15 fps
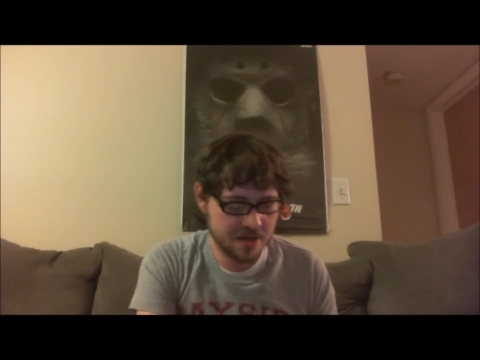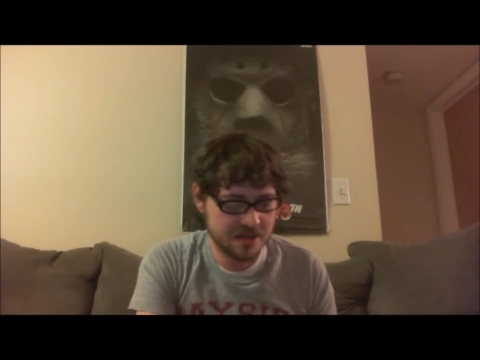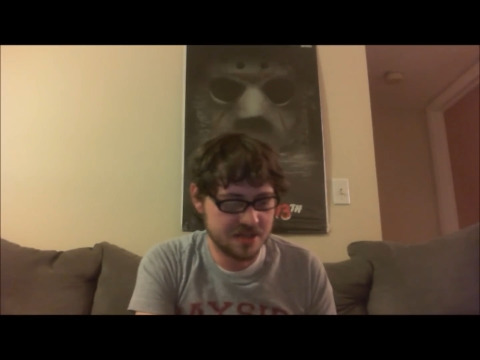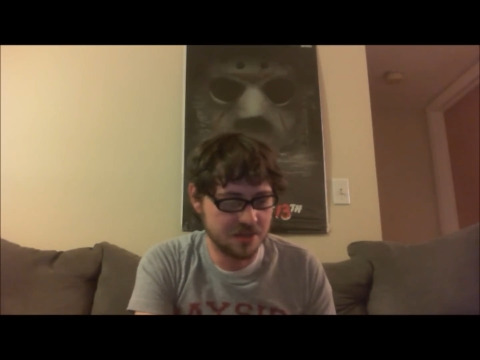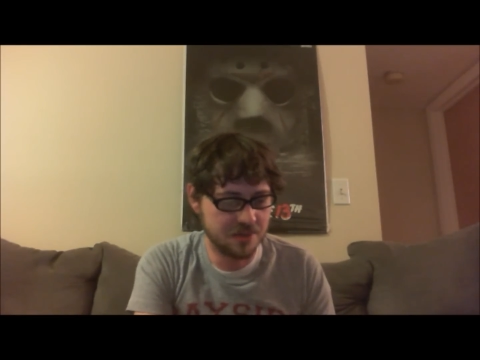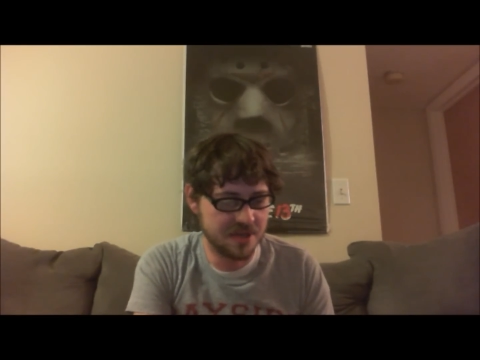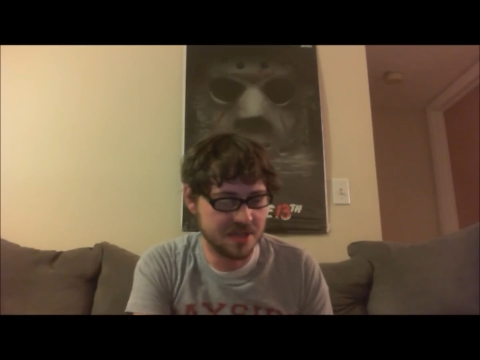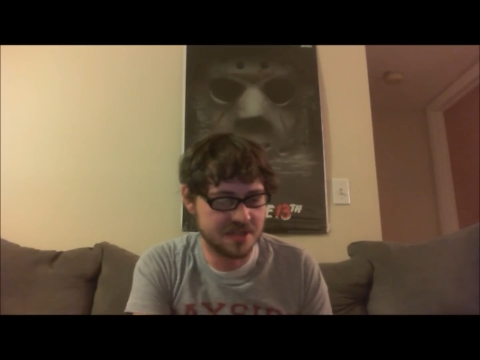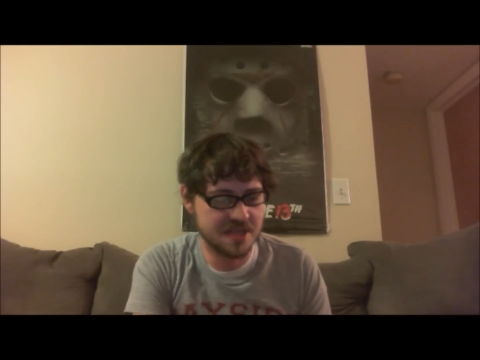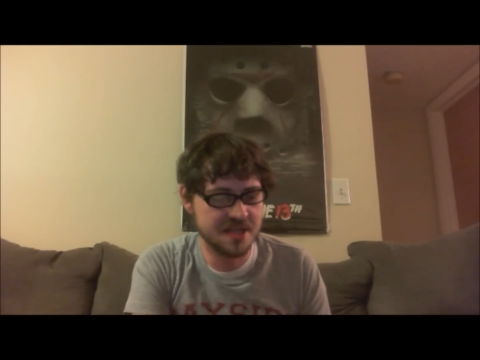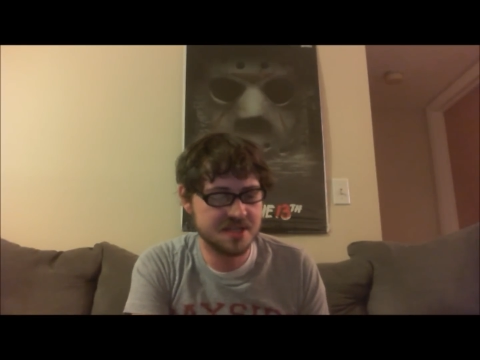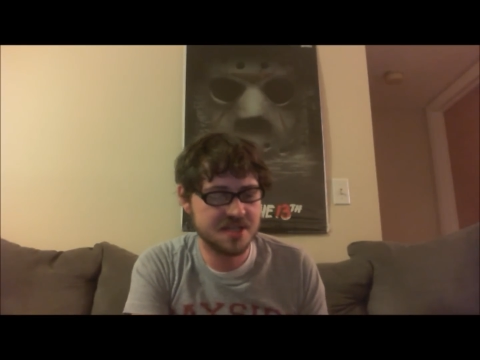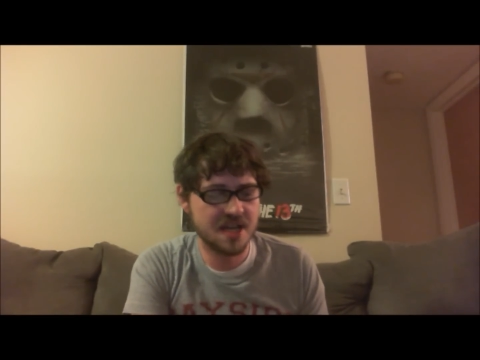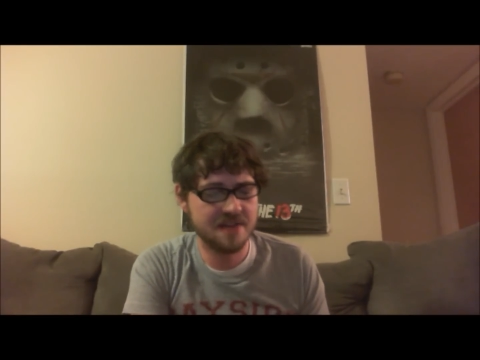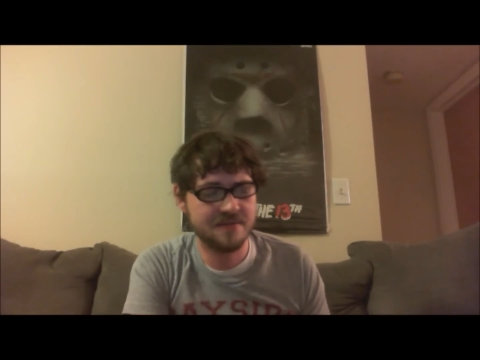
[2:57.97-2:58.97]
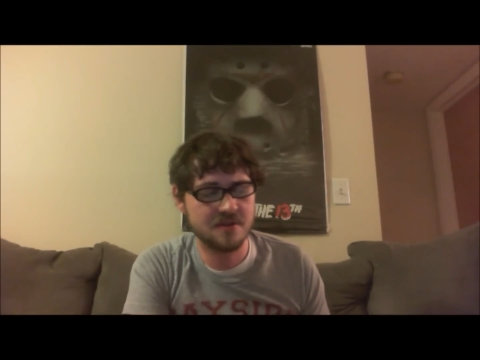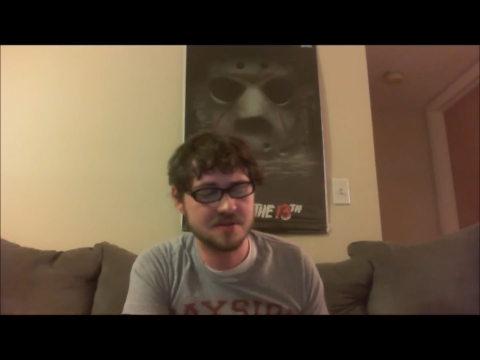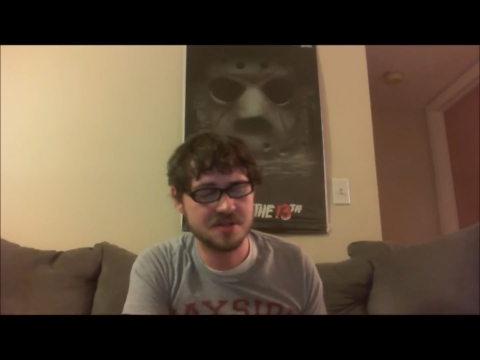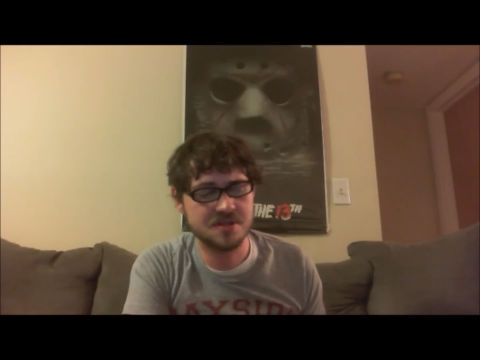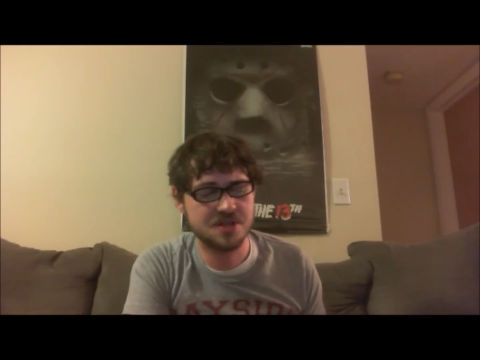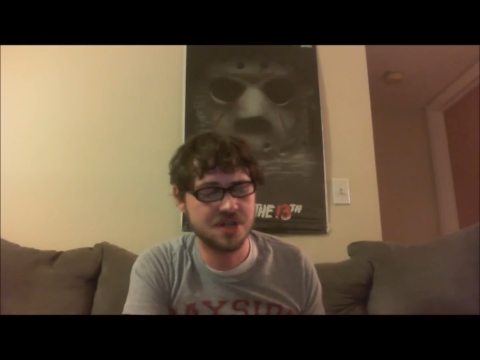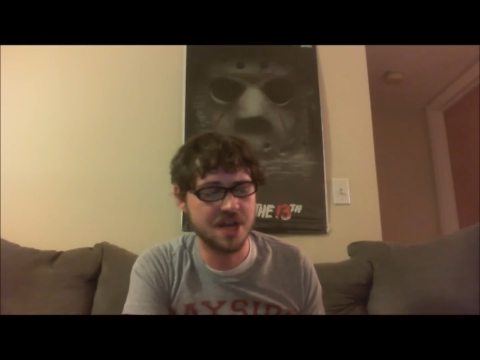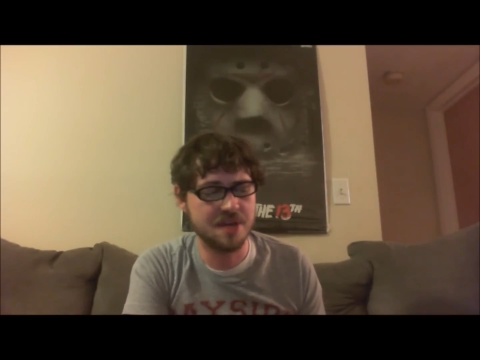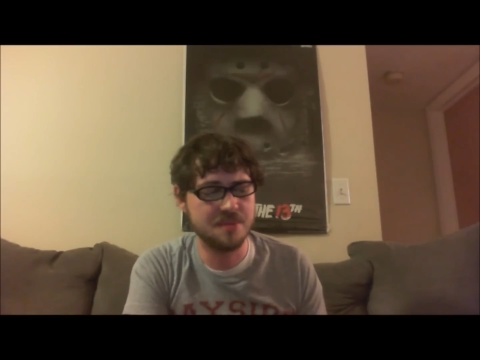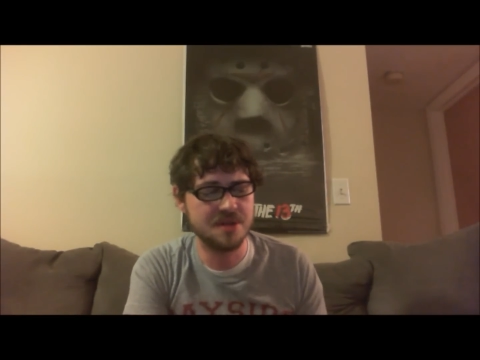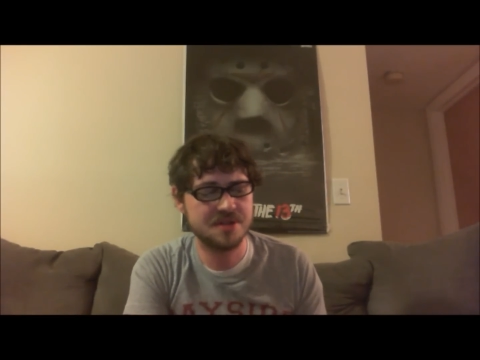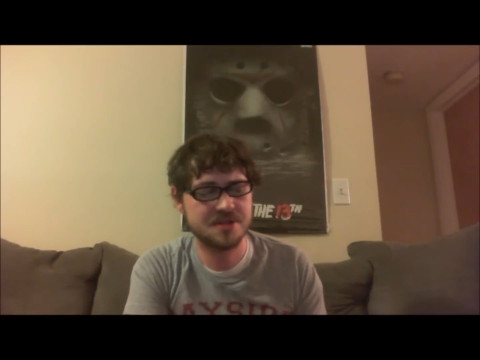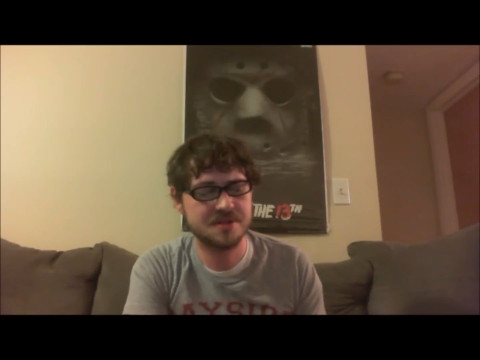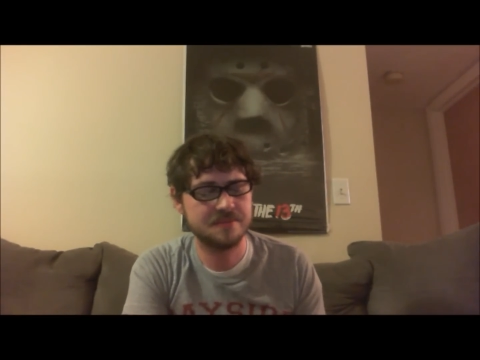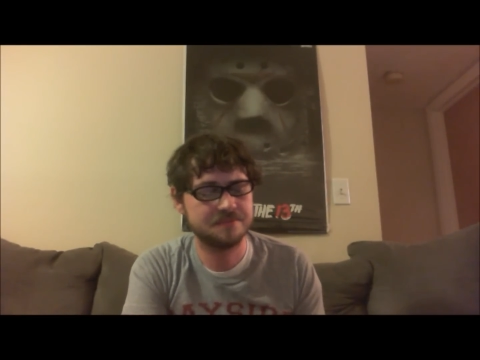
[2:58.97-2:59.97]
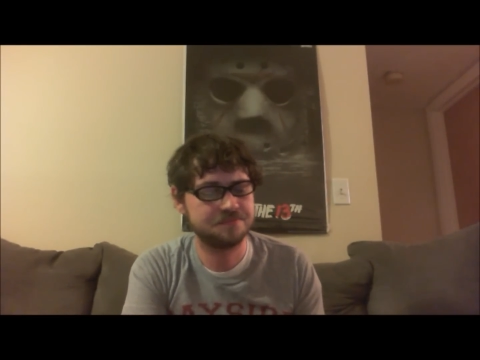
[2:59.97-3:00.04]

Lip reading: So we get Tensai versus Sheamus.